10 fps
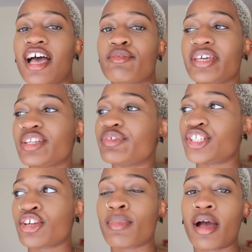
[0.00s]
I've made a
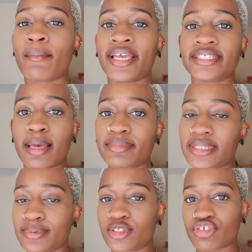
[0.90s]
video about my exam
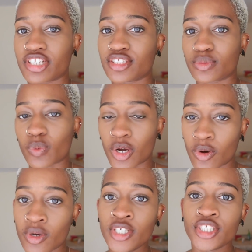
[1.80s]
tips and tricks as
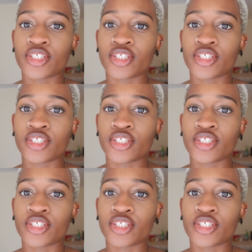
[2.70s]
well,